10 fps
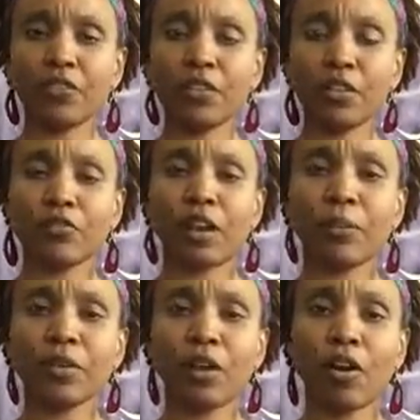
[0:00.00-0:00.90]
feel a
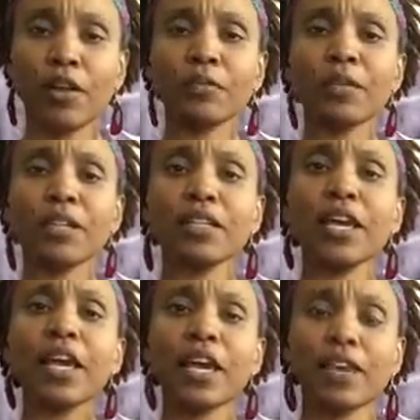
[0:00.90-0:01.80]
rapid heartbeat.
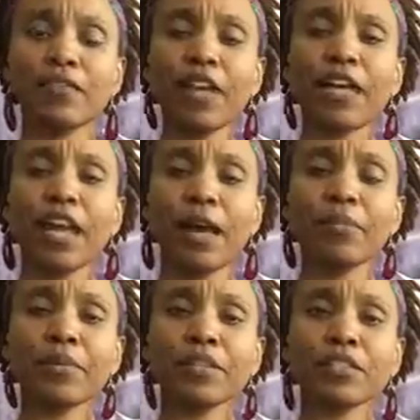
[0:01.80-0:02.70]
If that
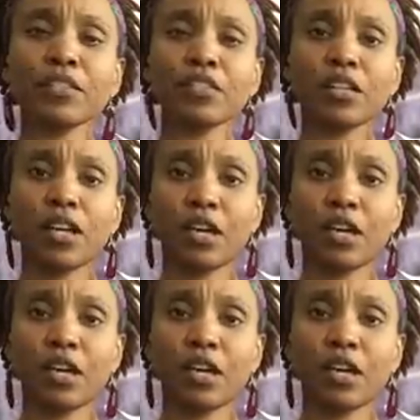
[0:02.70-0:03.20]
happens,